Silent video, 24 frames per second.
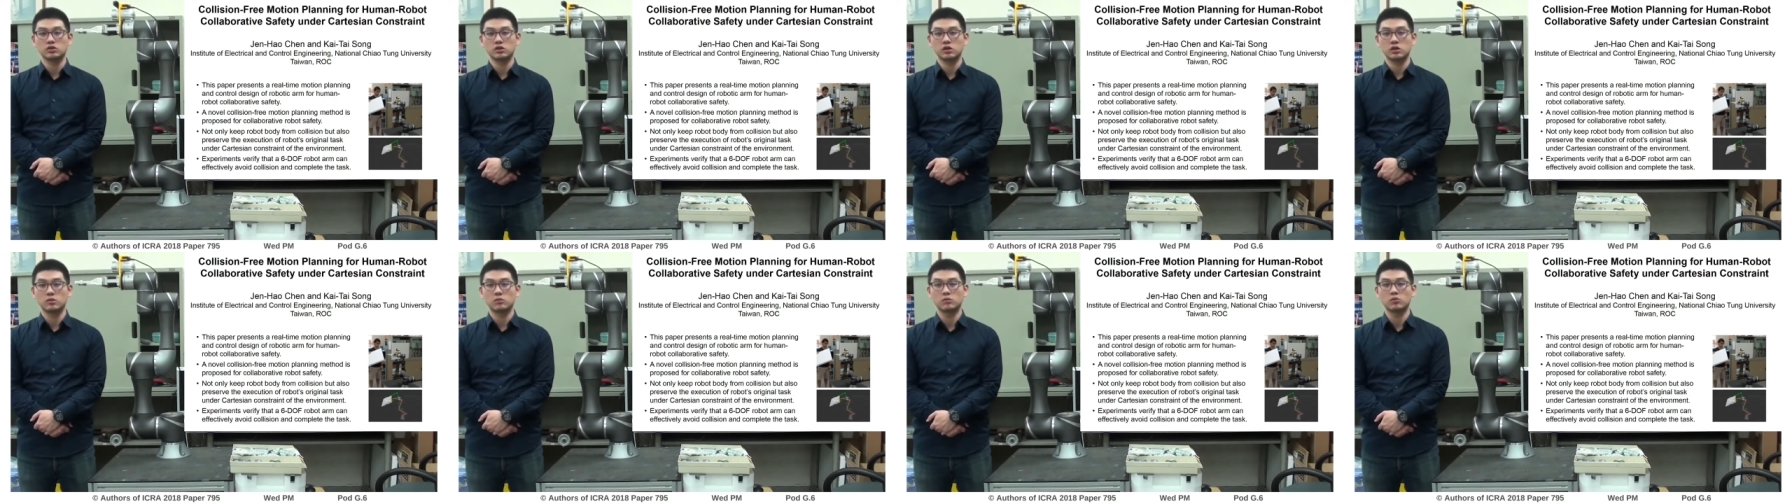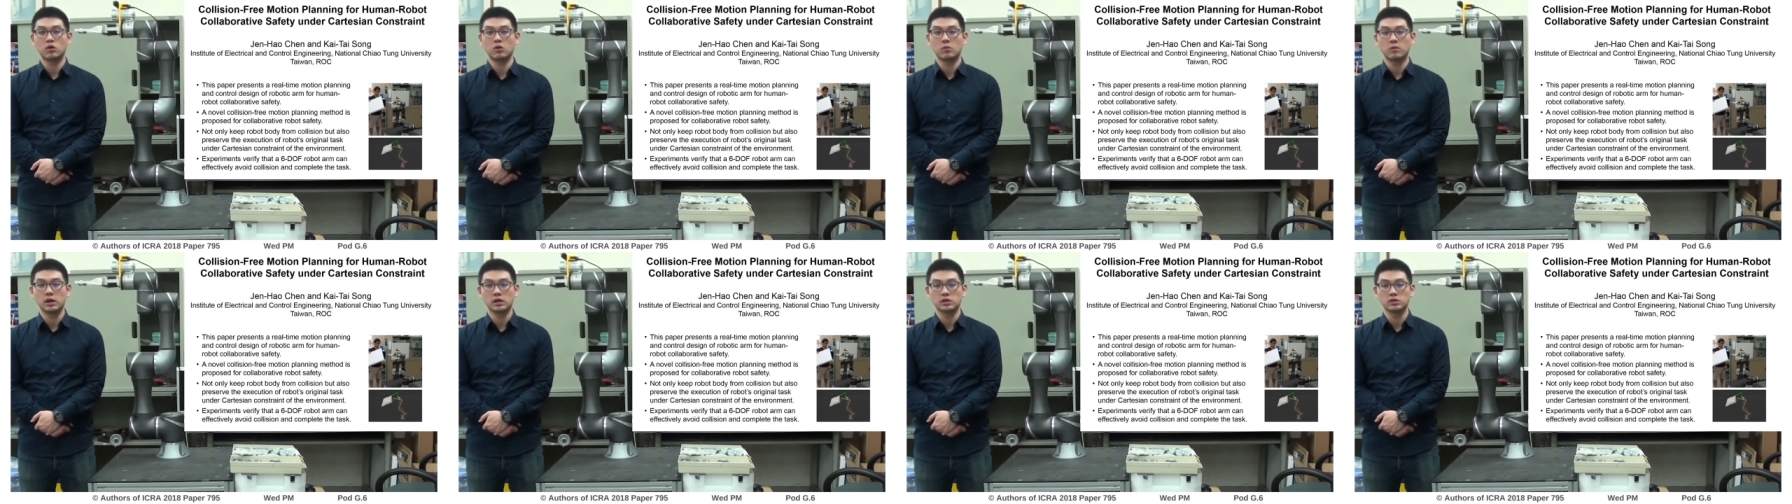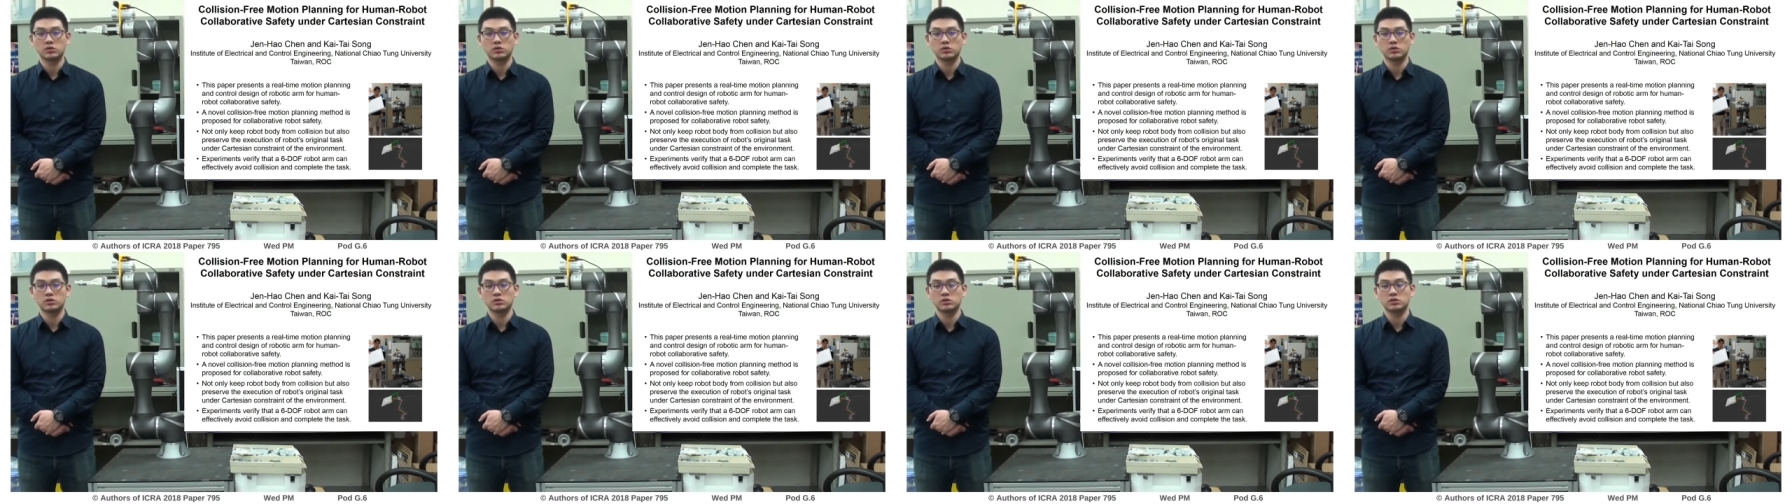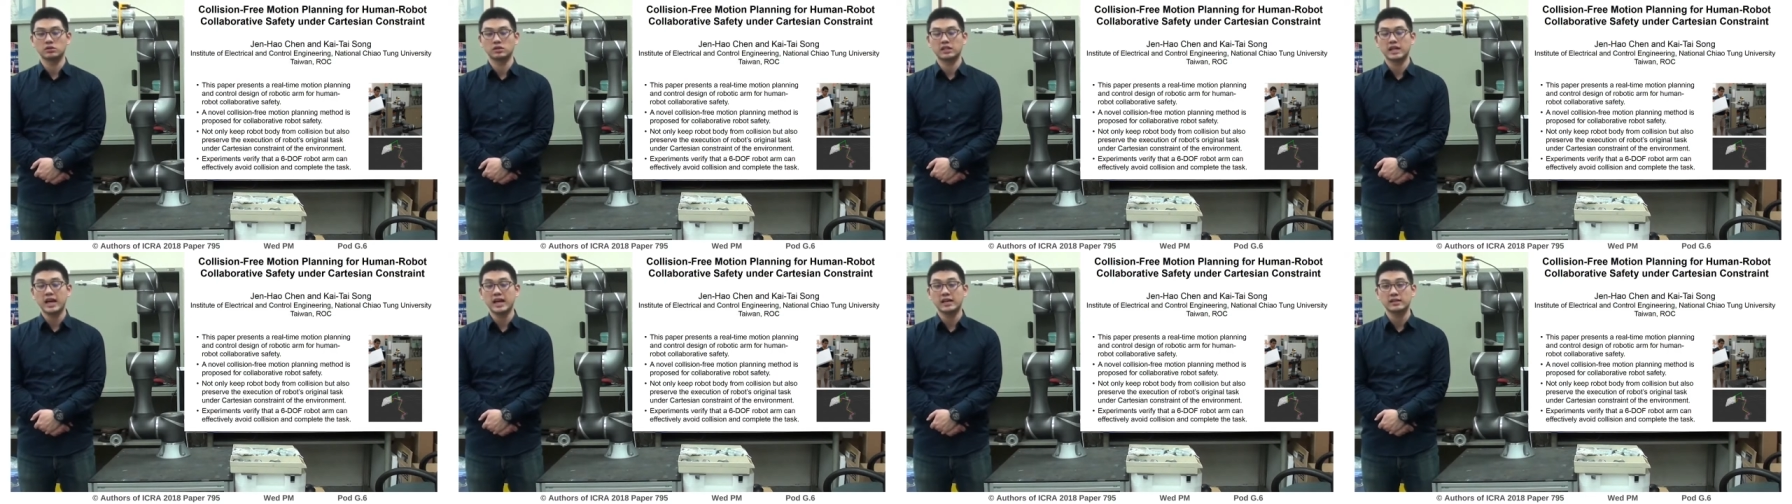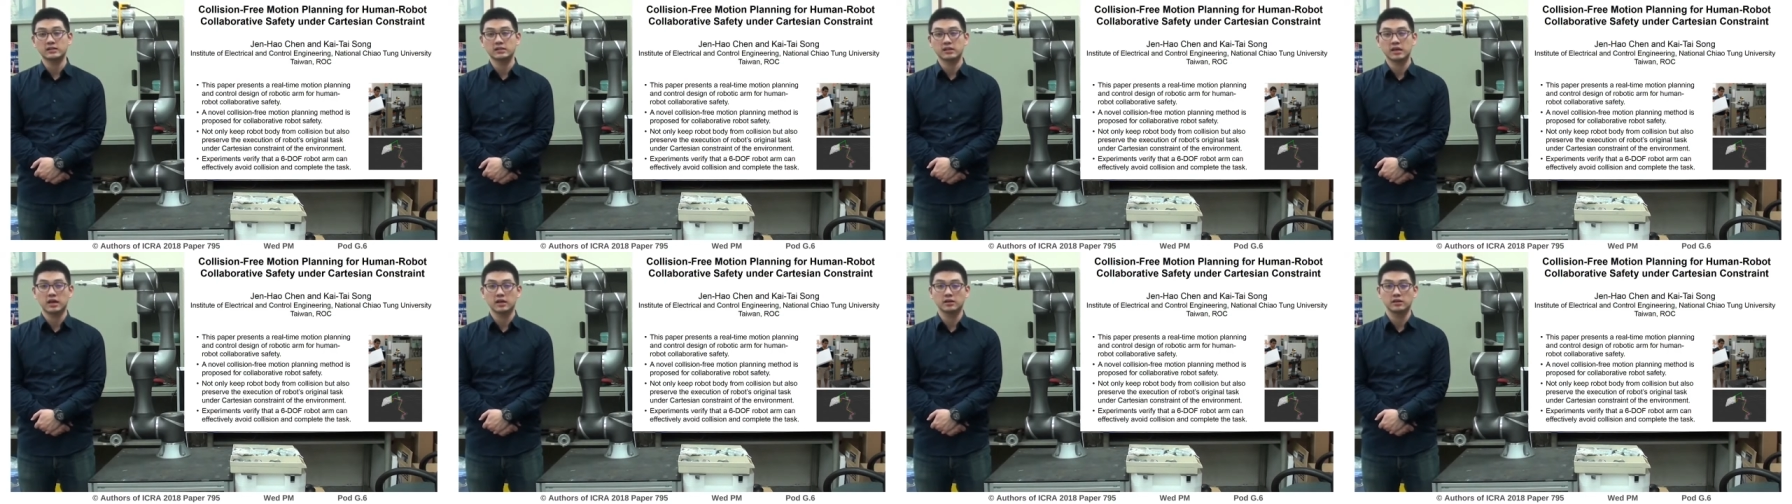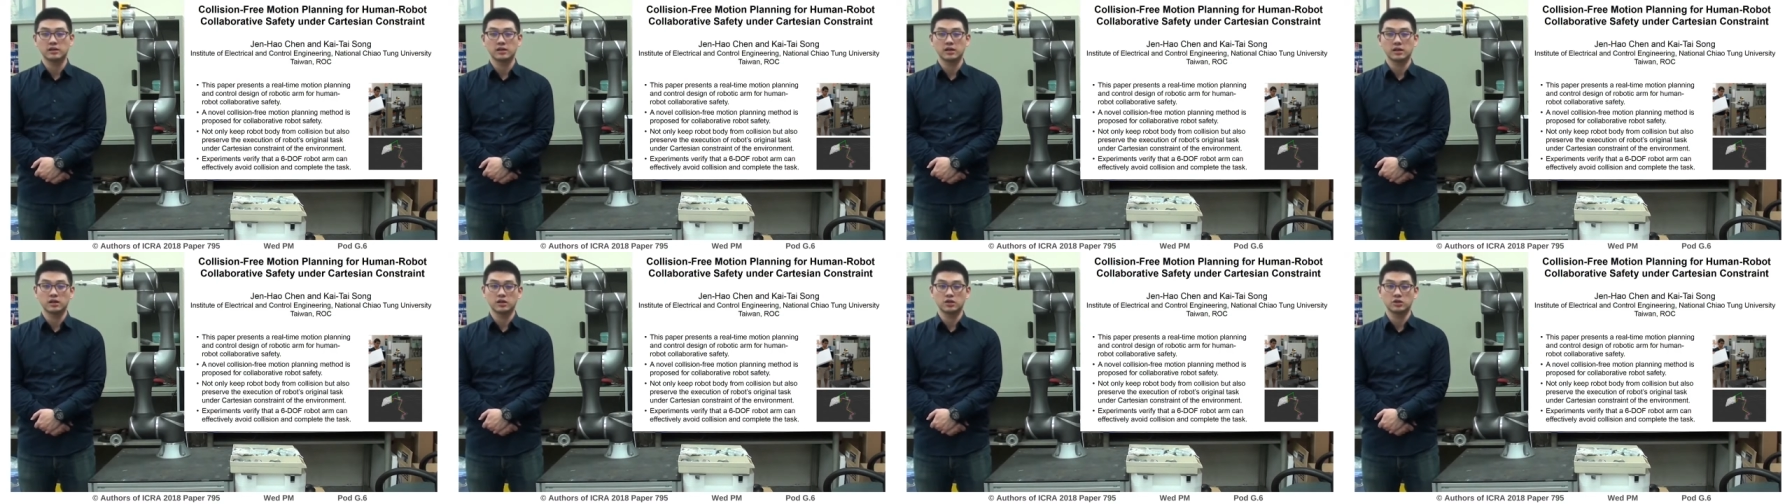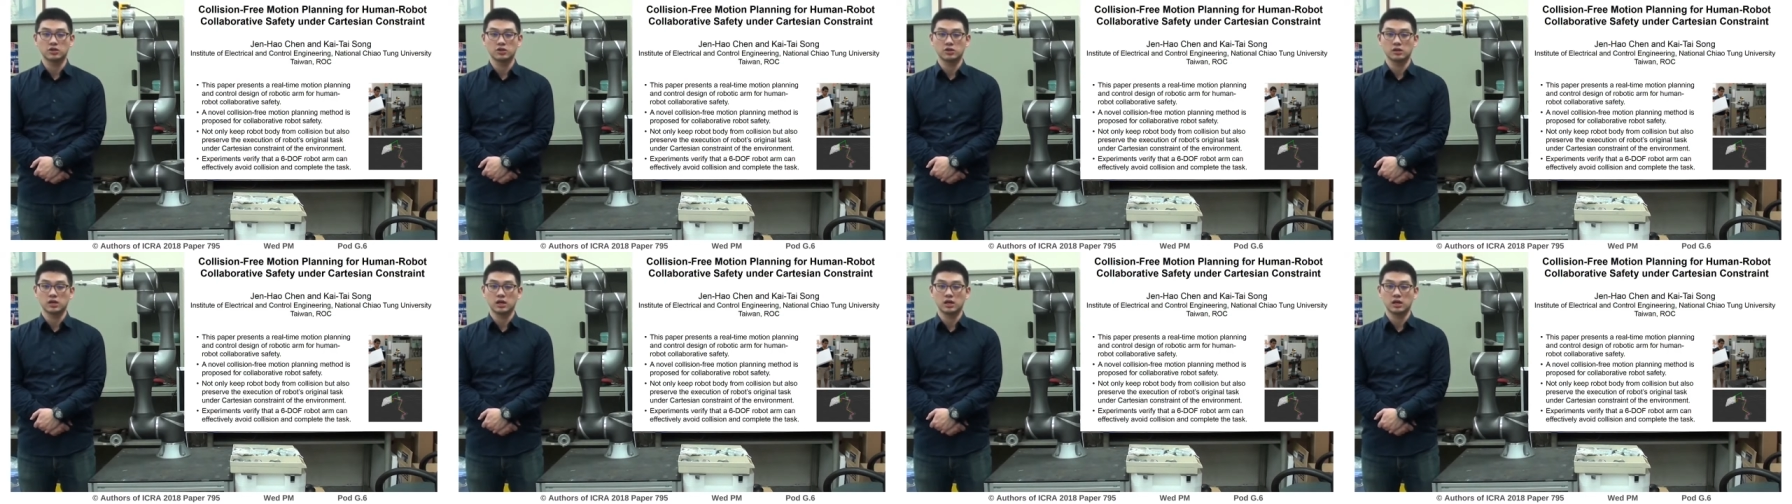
of robot's original task under condition